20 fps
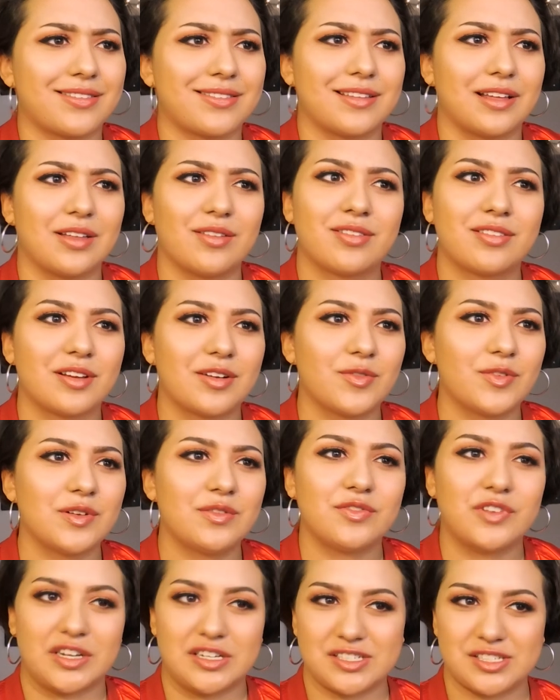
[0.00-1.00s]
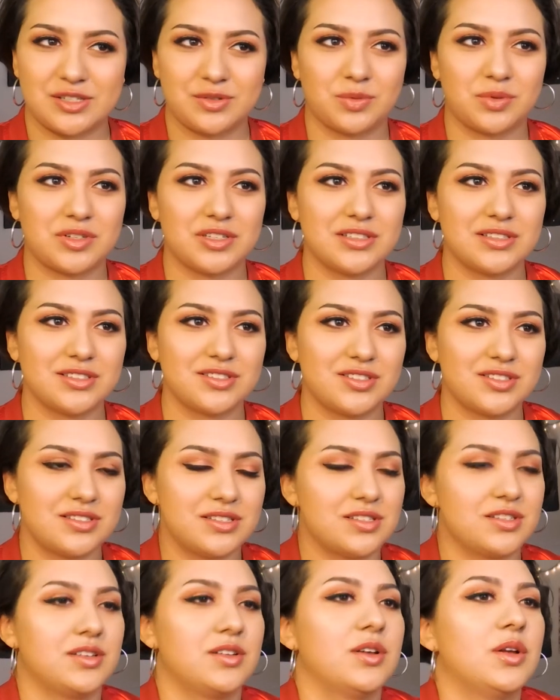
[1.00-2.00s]
still serving visuals.
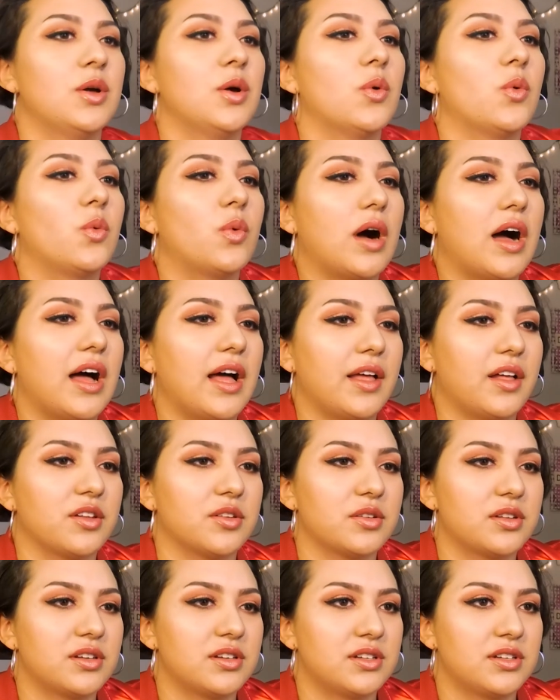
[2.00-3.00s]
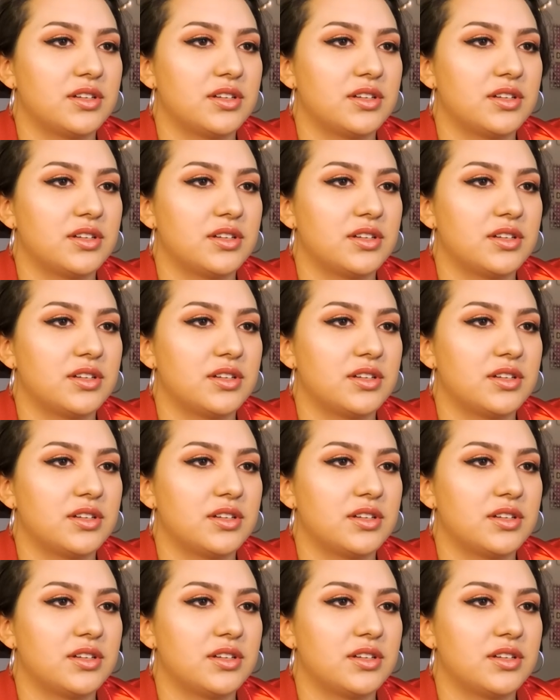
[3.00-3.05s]
Wild.